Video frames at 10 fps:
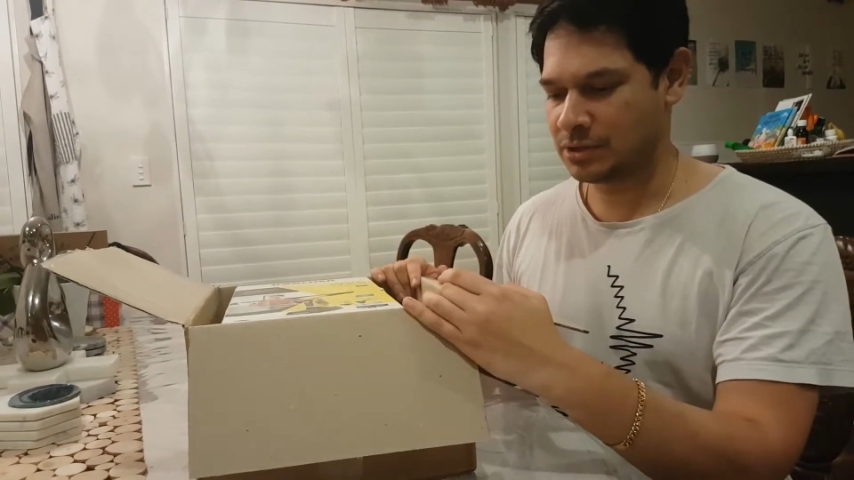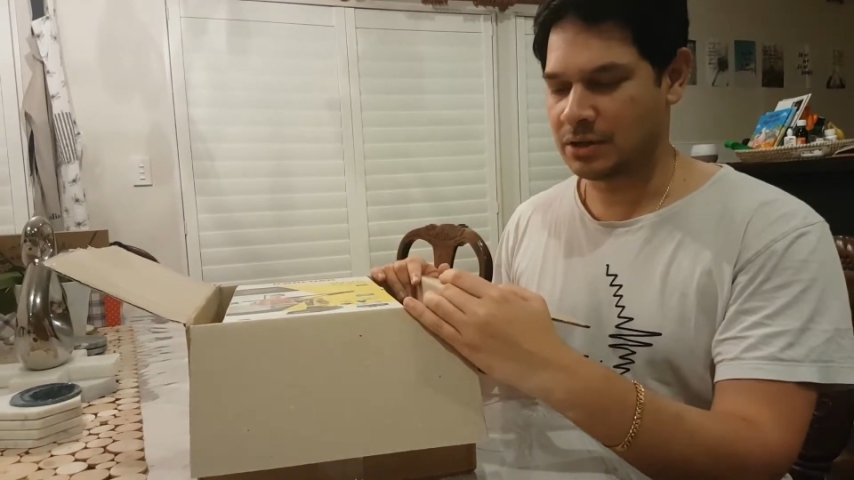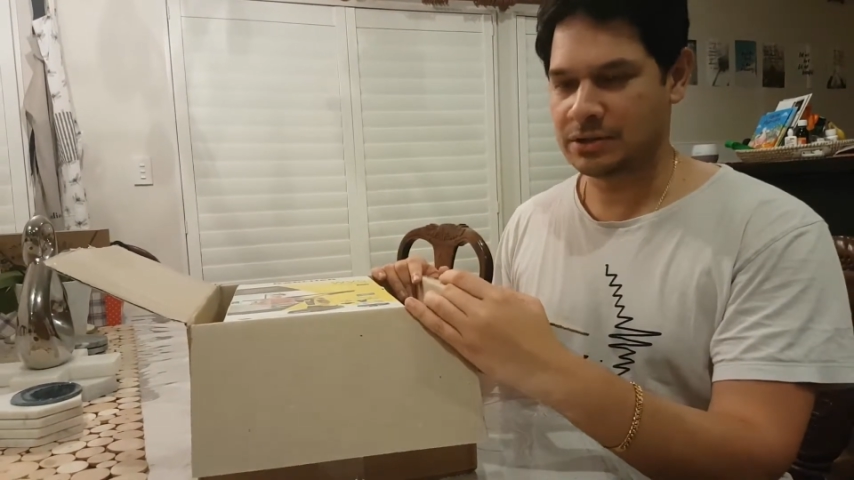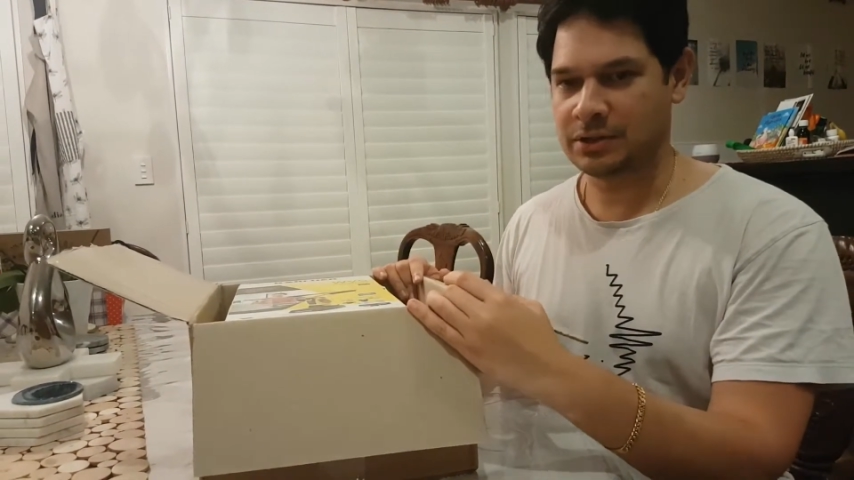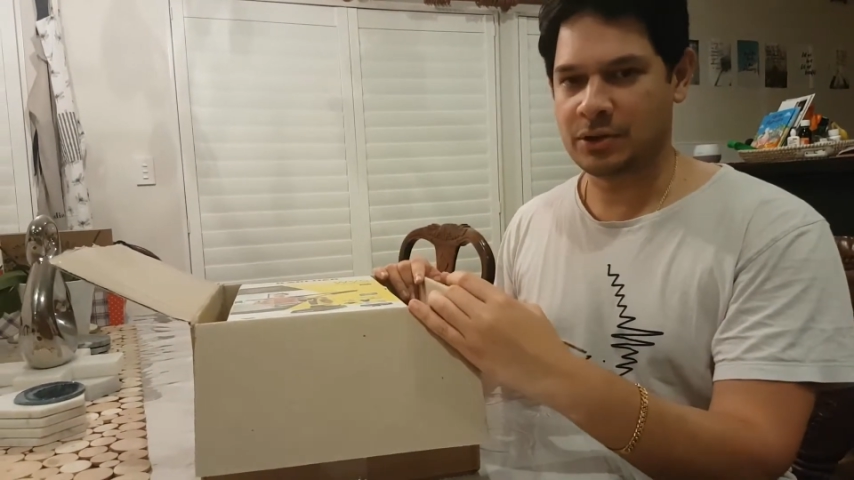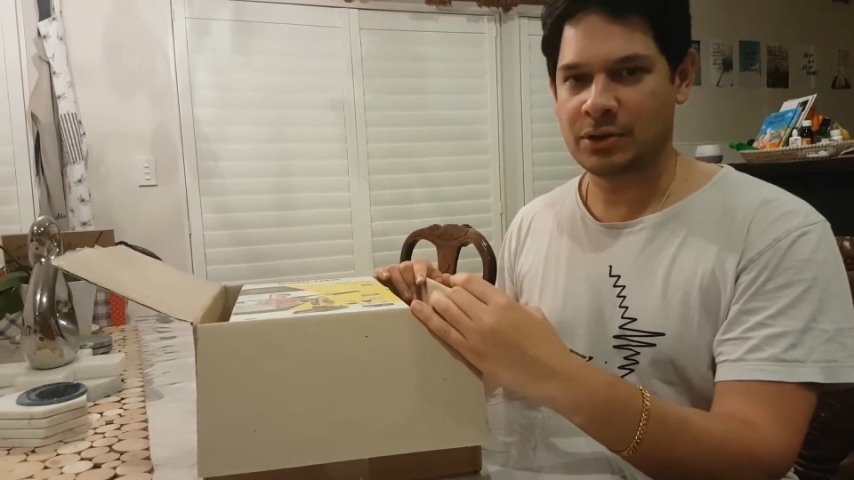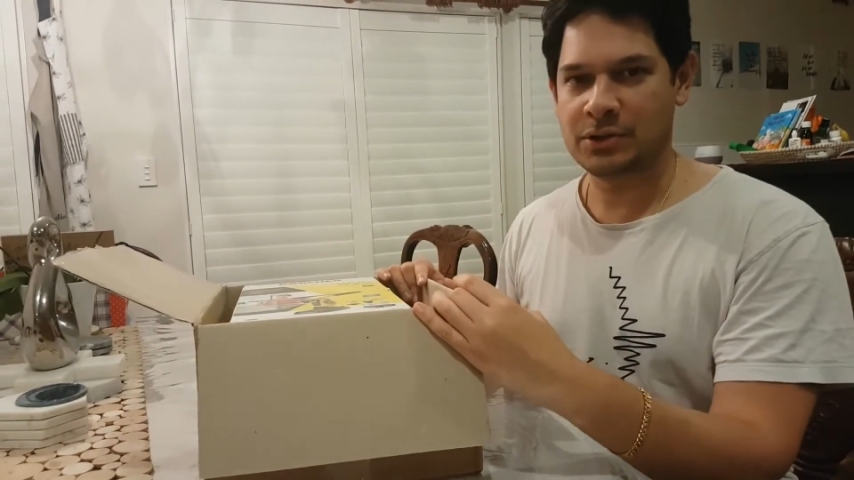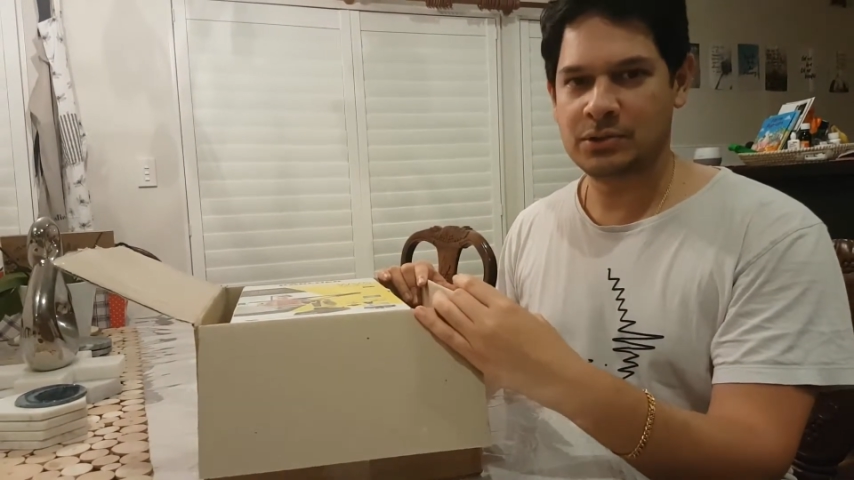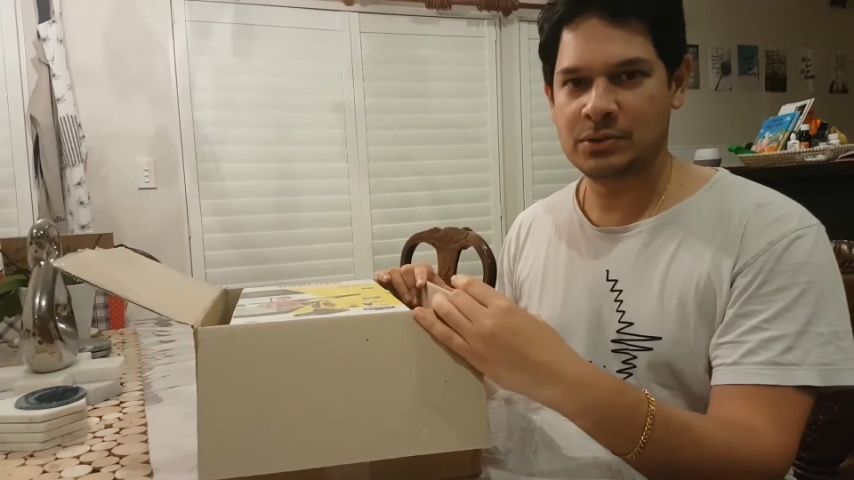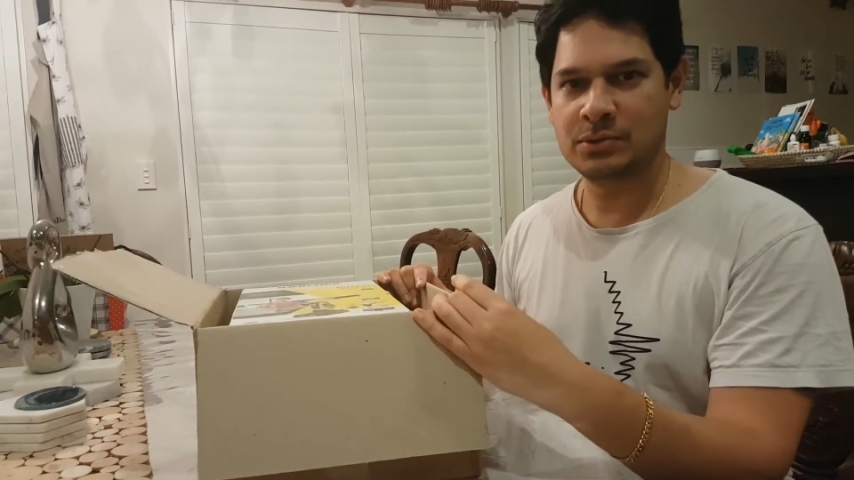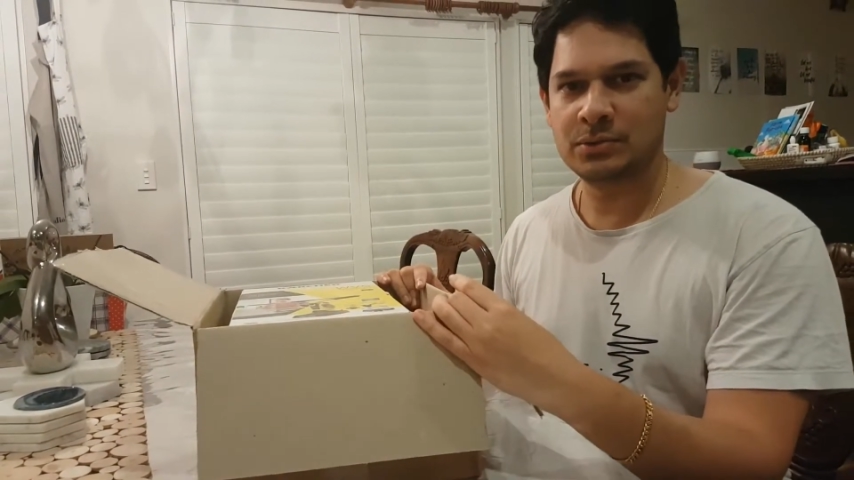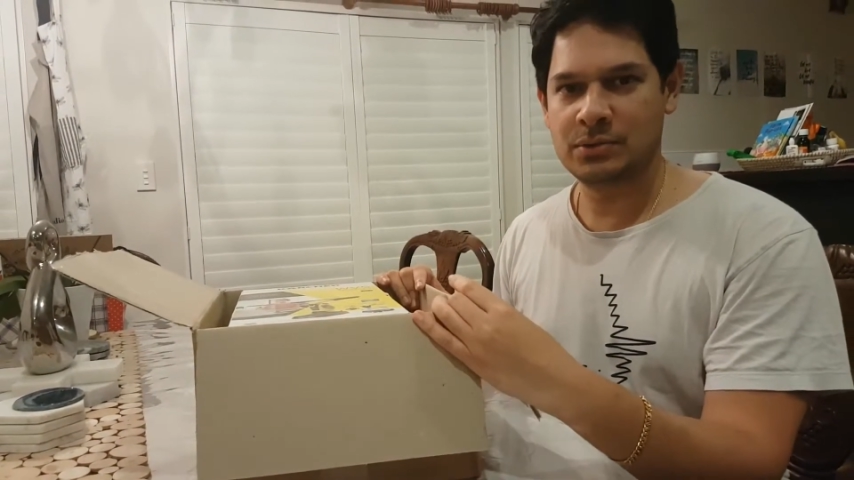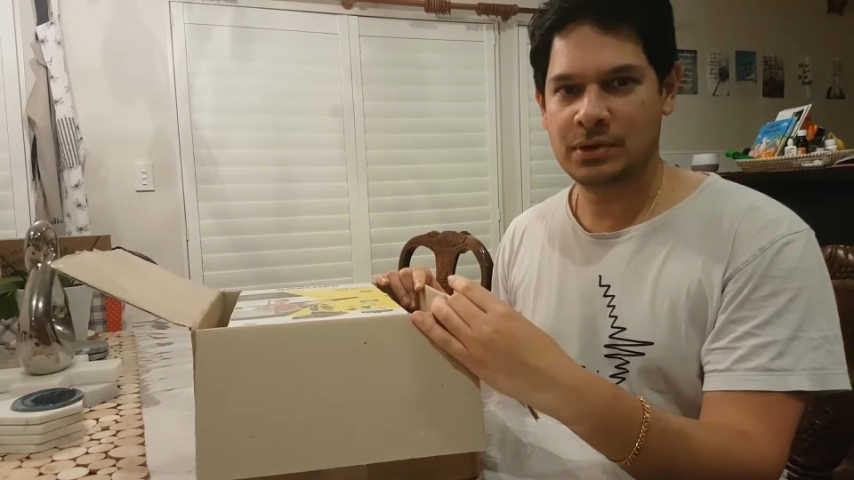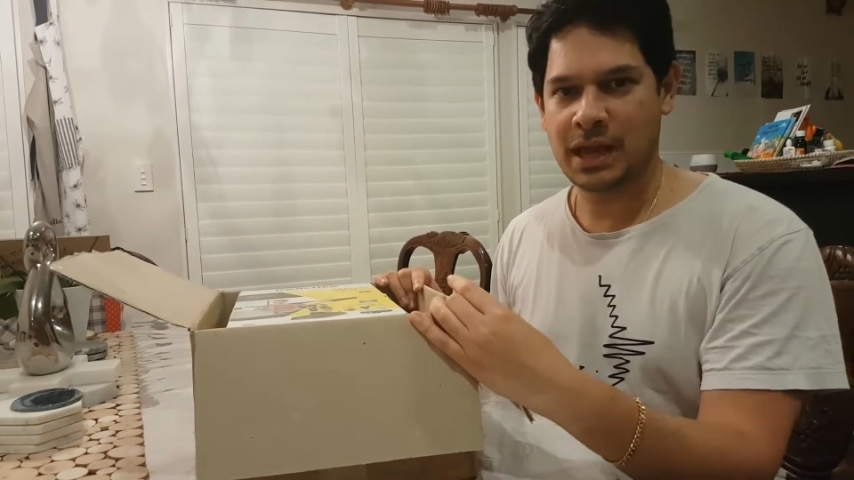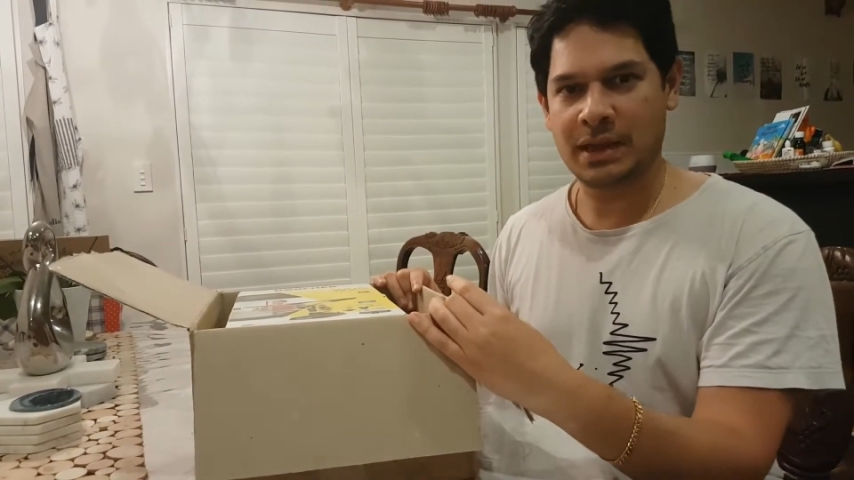shout out going to
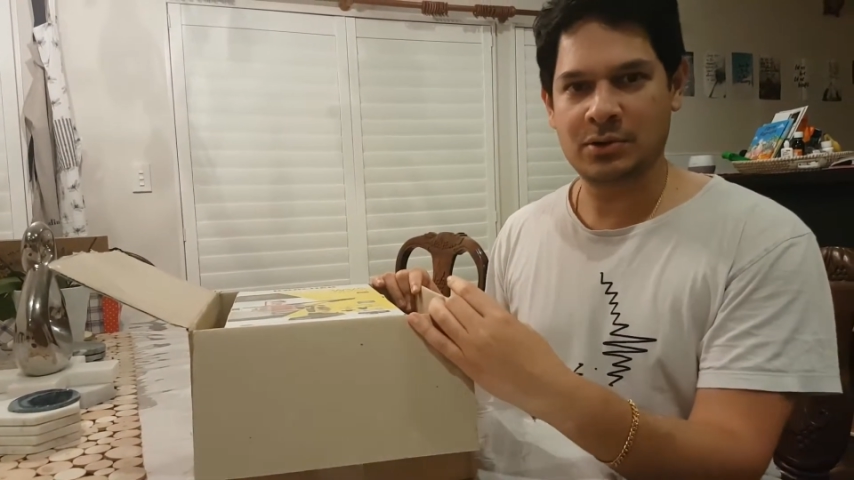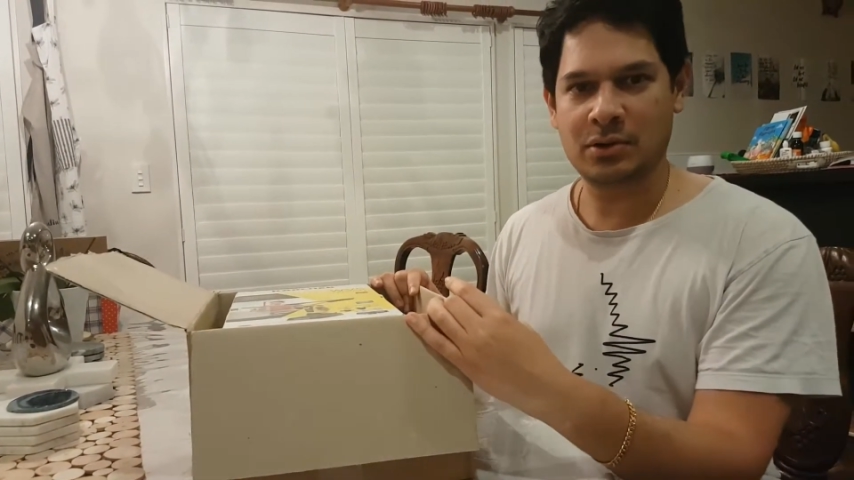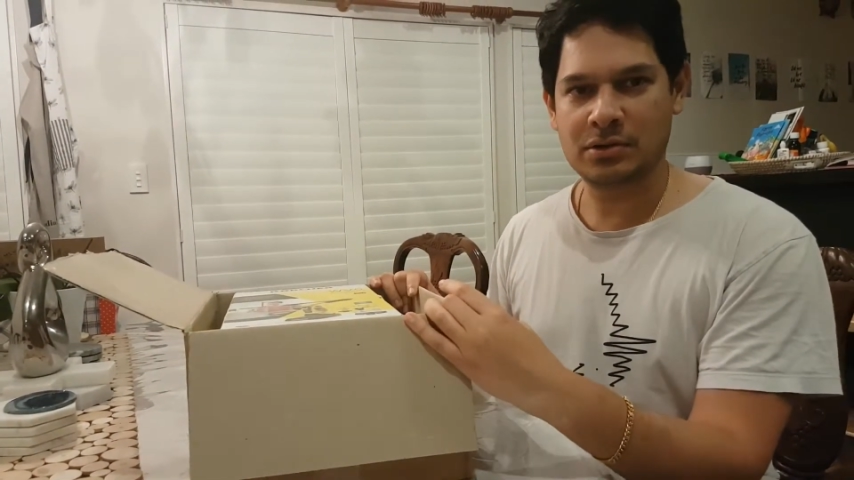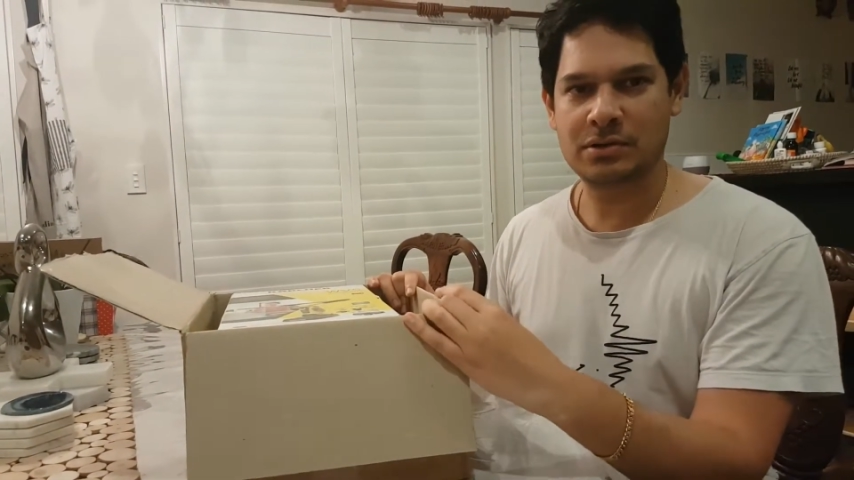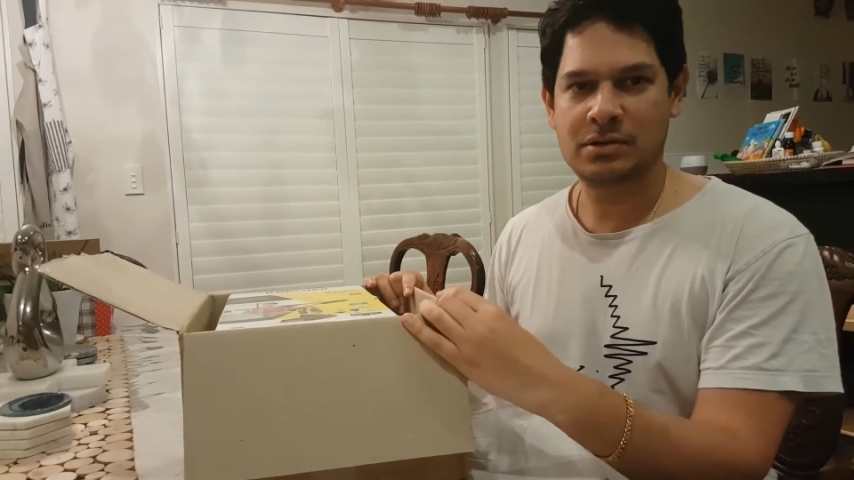KDawg,